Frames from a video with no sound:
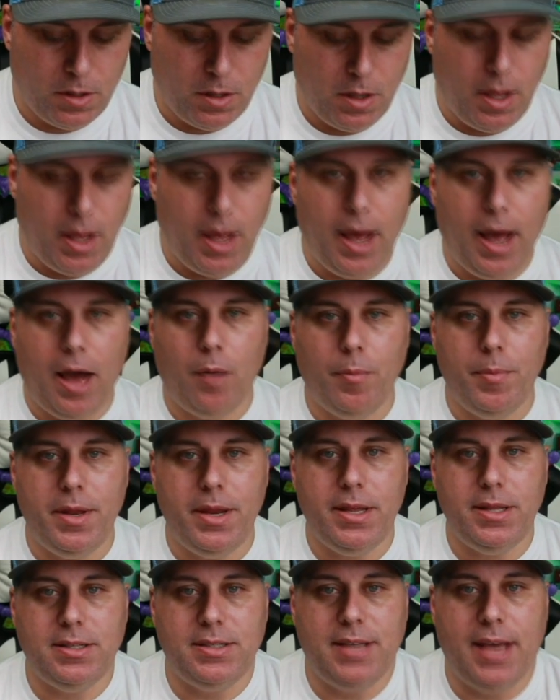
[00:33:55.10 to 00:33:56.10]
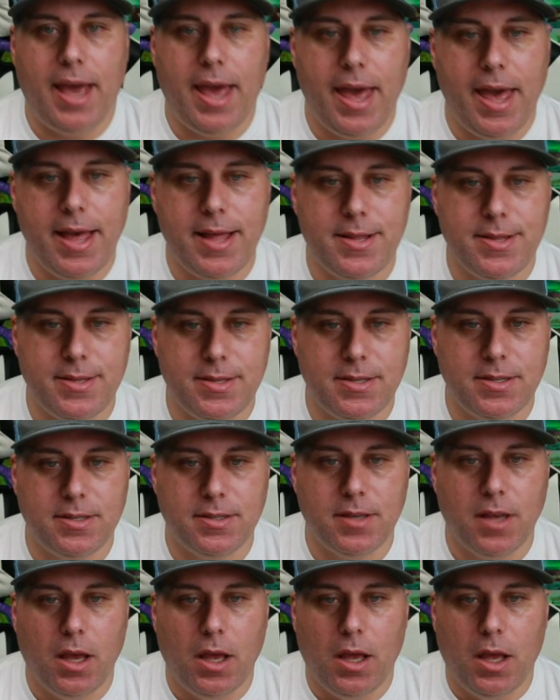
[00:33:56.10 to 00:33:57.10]
How many 10s?
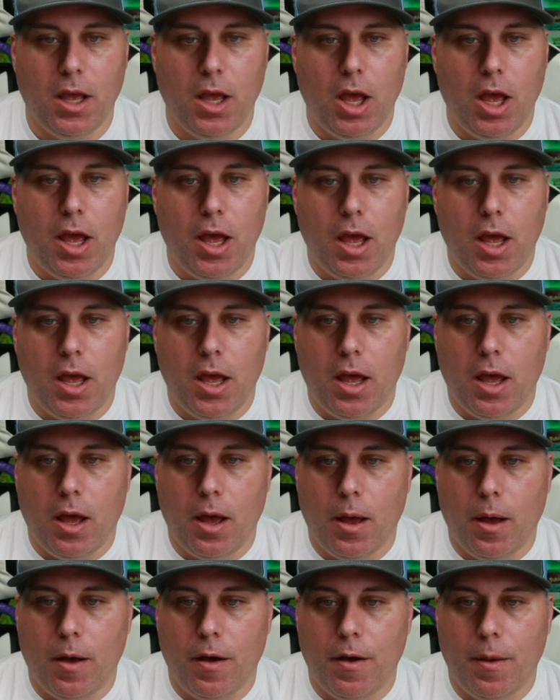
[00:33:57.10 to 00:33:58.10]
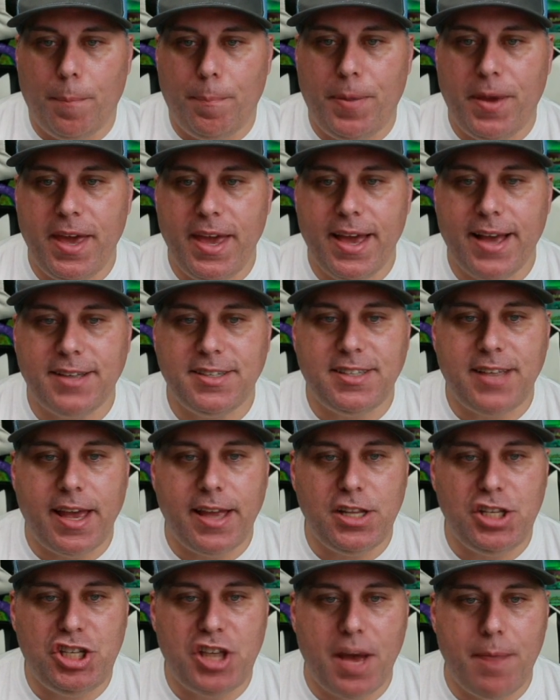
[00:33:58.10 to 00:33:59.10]
PSA
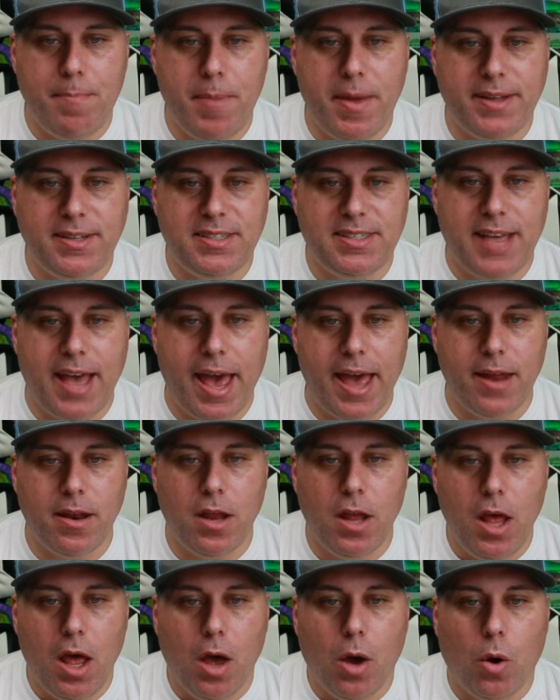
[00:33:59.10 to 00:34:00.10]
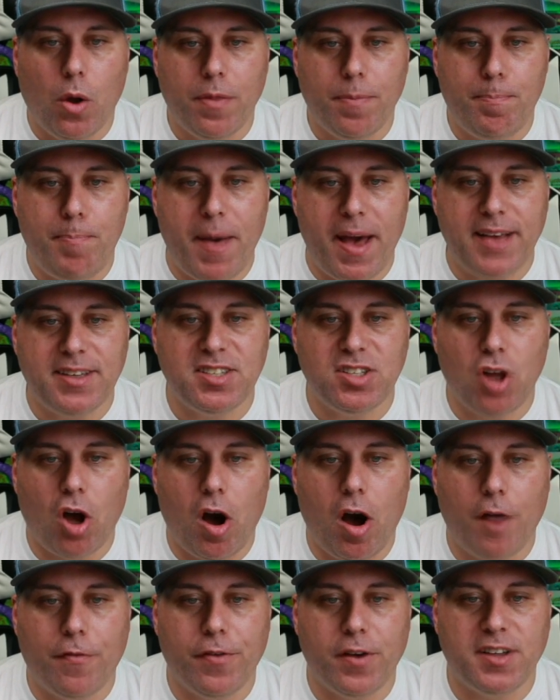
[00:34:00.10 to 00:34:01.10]
Gem Mint 10. Best
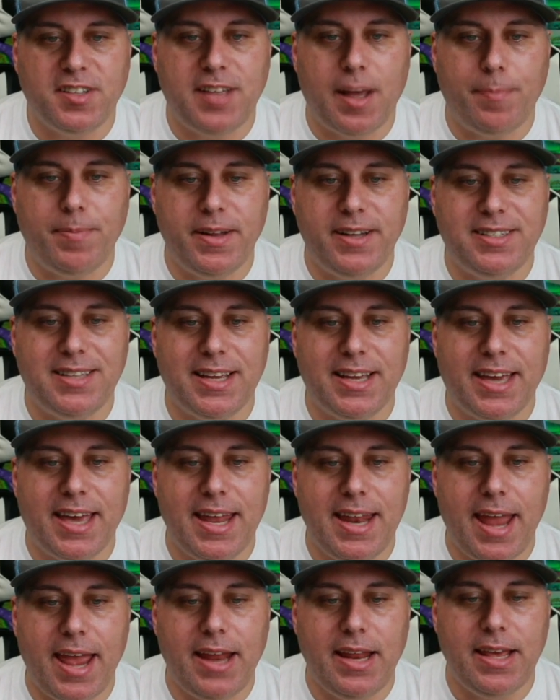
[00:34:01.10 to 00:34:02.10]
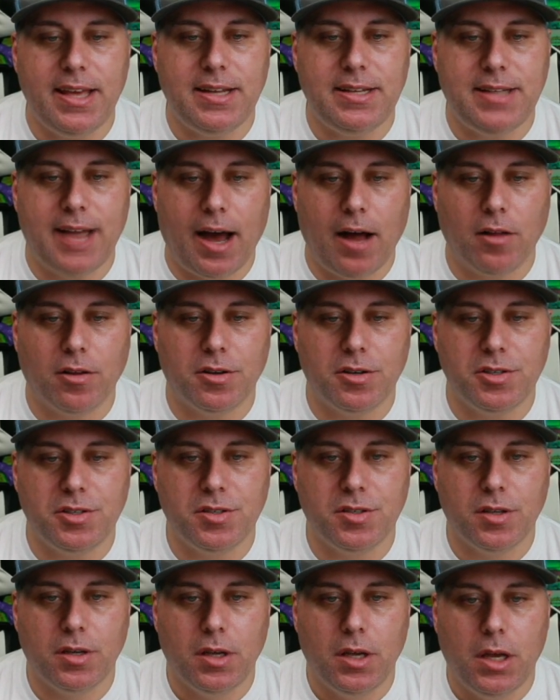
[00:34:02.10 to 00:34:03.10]
offer accepted. It's in Canadian dollars.
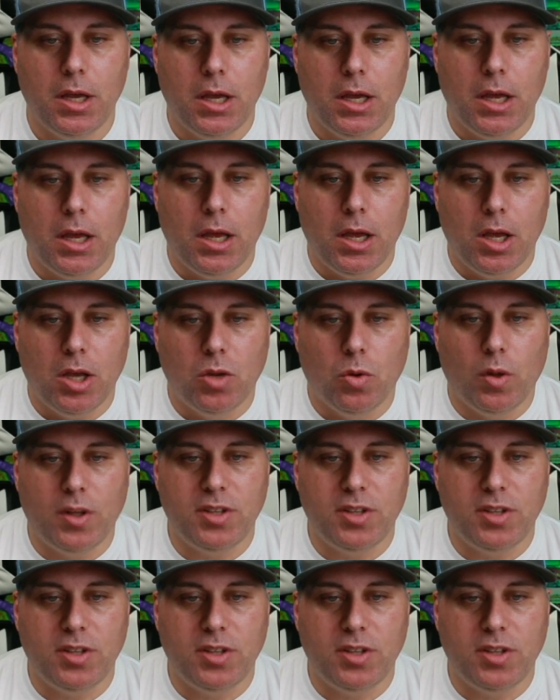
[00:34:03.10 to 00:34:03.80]
Let's go